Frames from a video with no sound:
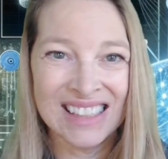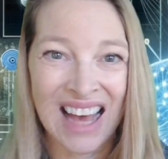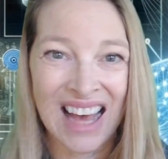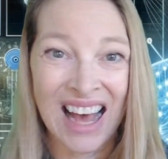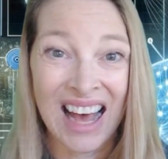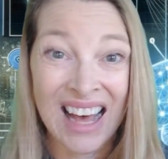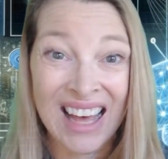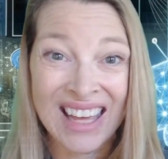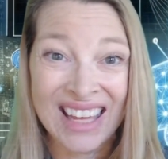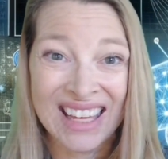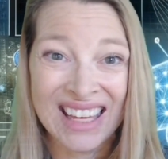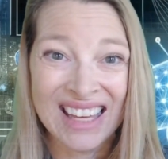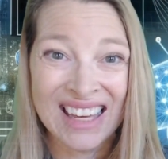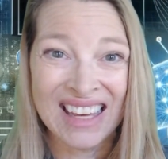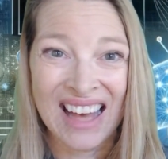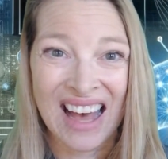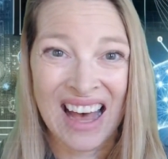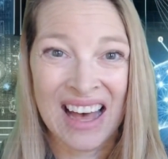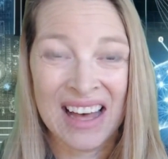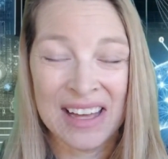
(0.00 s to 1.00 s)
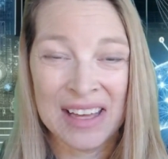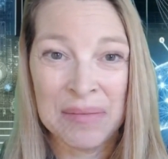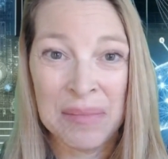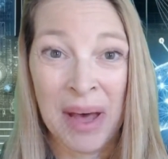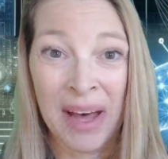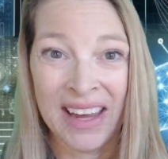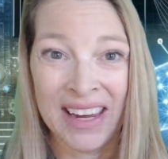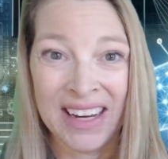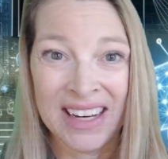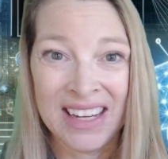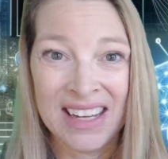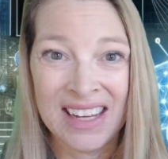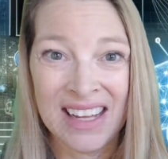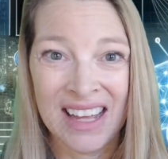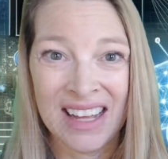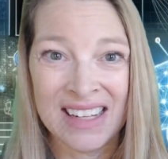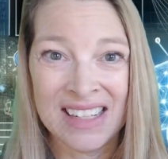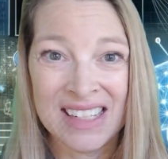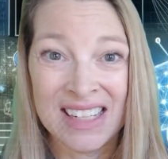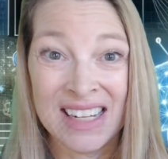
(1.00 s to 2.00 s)
Hi, I'm Heidi,
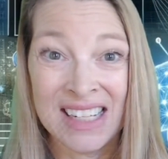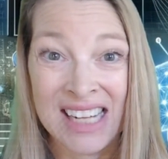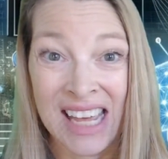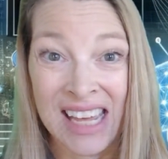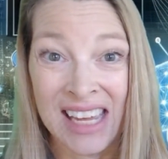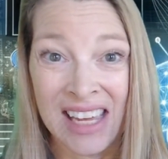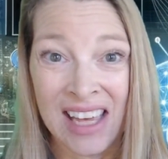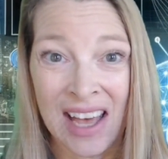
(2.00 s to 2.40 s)
and today